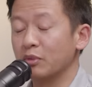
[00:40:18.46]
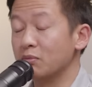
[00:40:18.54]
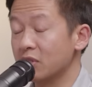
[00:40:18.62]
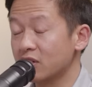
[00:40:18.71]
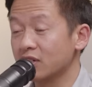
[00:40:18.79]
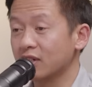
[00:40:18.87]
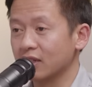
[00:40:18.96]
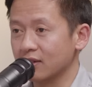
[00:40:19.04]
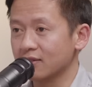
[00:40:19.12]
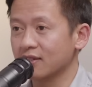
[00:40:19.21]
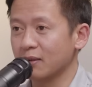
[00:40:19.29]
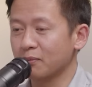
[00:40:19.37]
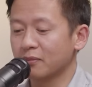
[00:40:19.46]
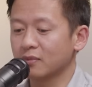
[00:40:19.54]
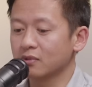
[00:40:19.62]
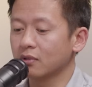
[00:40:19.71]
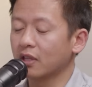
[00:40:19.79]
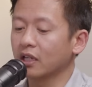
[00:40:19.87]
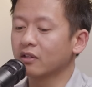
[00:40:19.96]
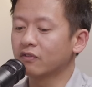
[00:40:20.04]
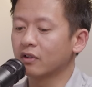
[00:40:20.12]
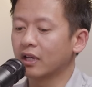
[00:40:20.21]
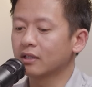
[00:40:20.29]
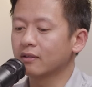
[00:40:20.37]
mean, mission at this time. So thank you
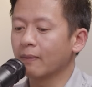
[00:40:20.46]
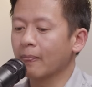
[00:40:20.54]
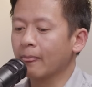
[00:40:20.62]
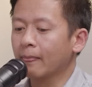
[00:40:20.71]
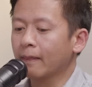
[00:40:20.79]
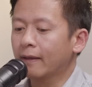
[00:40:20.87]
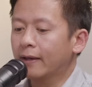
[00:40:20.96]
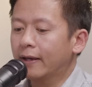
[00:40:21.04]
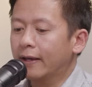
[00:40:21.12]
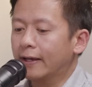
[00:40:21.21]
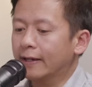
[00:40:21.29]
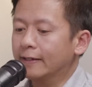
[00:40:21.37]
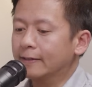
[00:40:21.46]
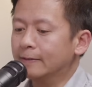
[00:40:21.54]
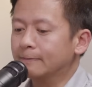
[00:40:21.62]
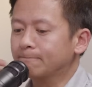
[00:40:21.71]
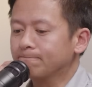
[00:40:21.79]
for that. And